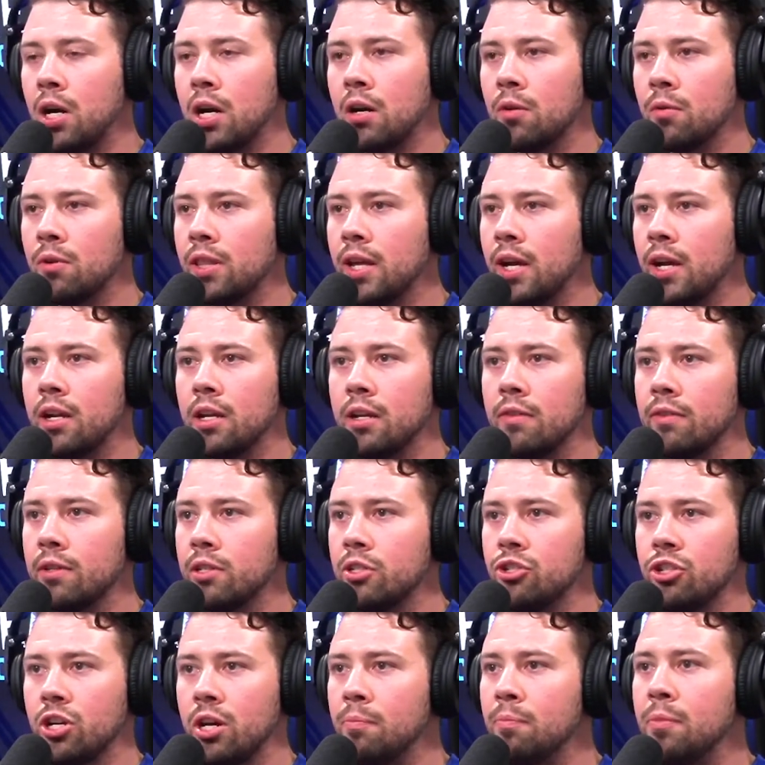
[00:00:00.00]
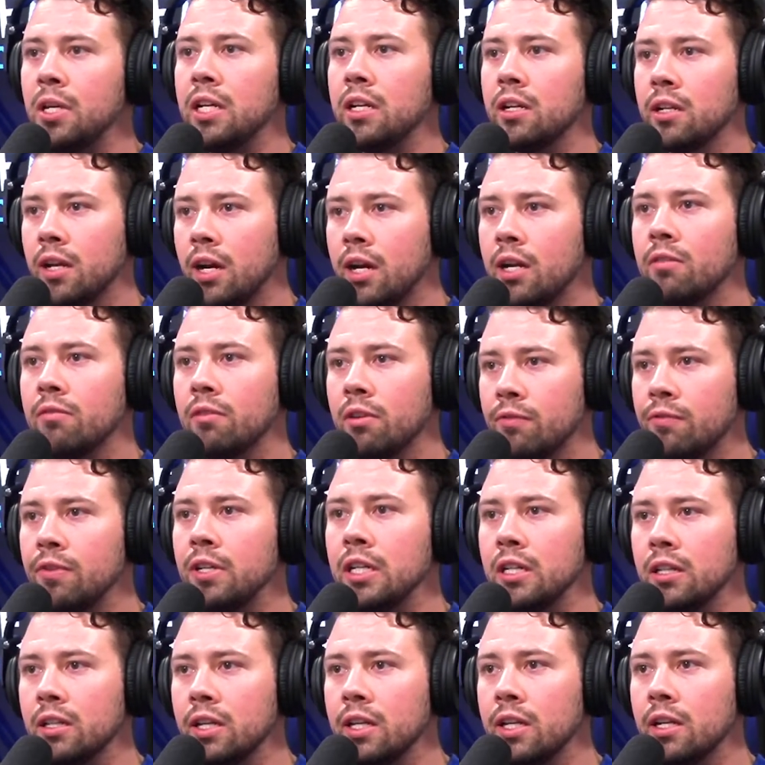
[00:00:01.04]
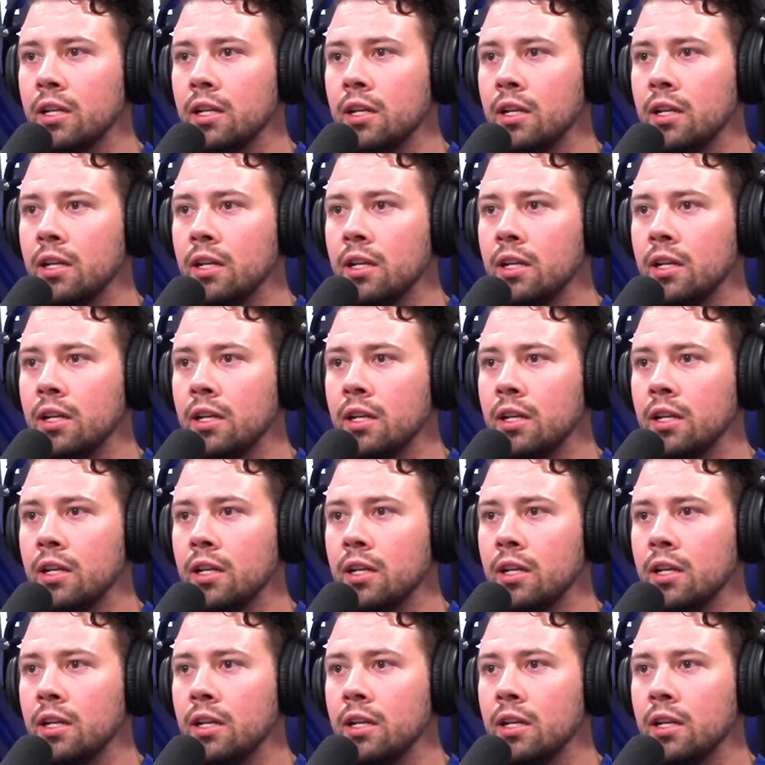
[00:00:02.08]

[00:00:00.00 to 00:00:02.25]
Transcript: without even jumping, kind of a feeling.